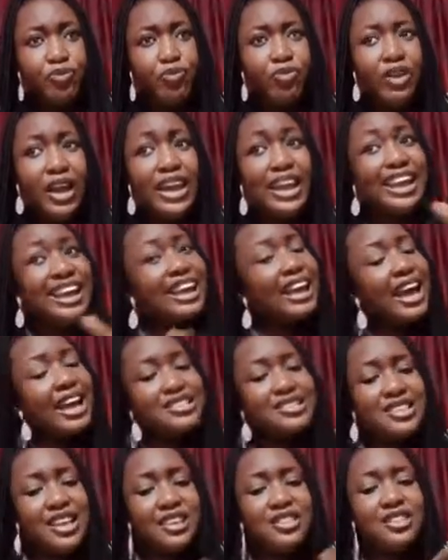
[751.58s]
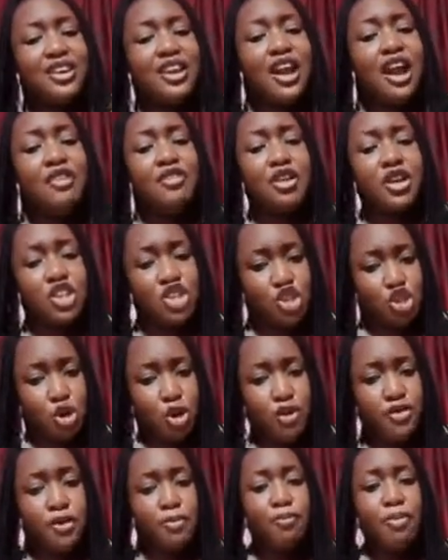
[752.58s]
in class, like the caricature,
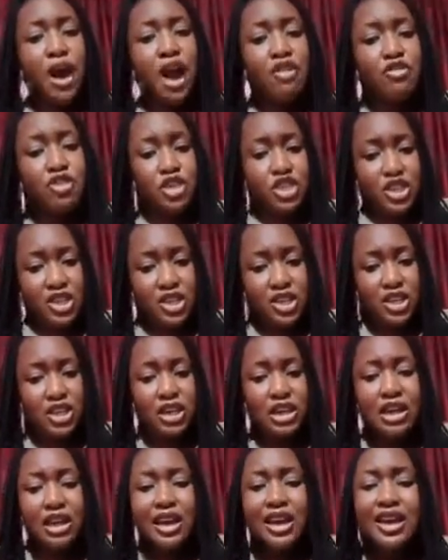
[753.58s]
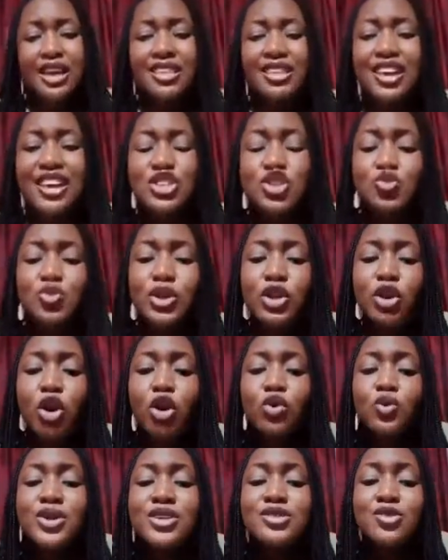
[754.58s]
the parody. It will
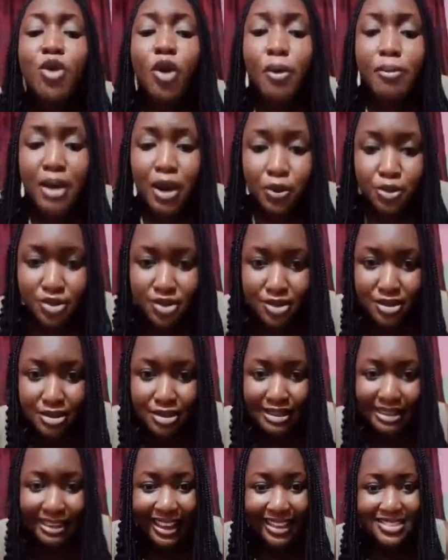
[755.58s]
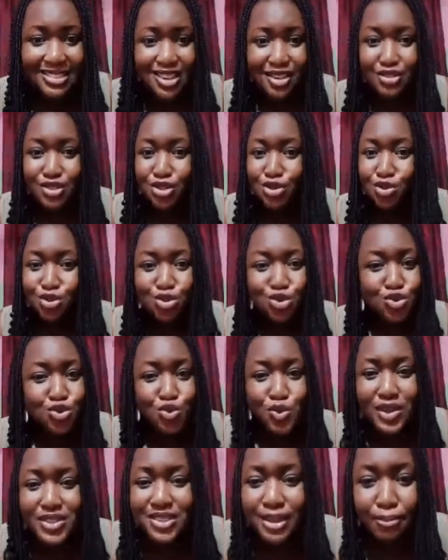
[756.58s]
always come out. Like, there is no two
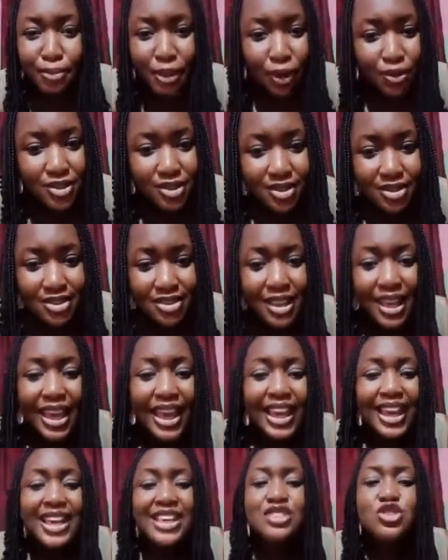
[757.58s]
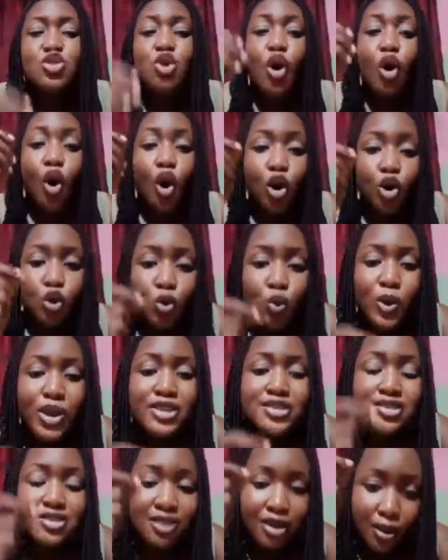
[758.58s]
ways about it. It
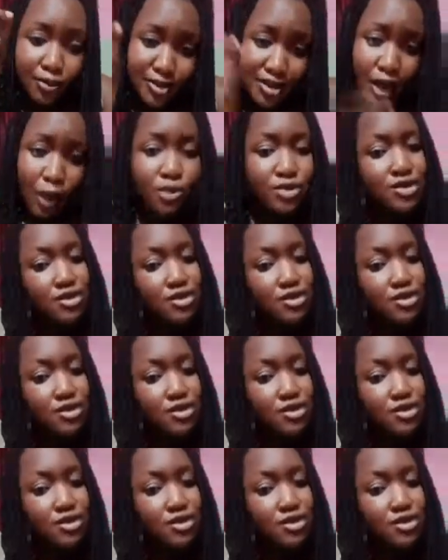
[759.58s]
always comes out.